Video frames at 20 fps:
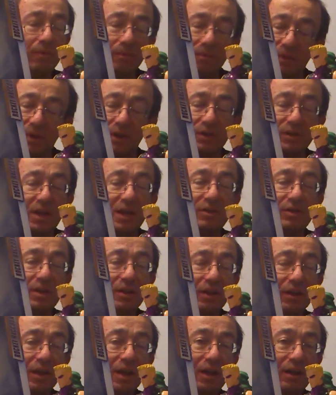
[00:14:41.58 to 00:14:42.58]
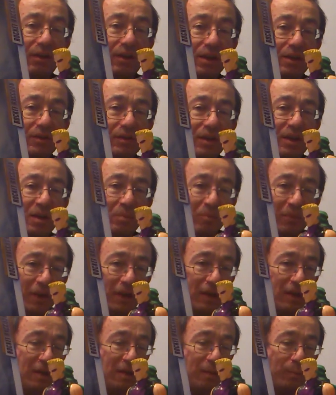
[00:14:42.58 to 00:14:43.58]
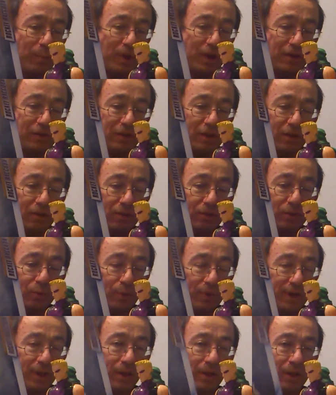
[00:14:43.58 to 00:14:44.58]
they're changing the coloring scheme, but it still looks quite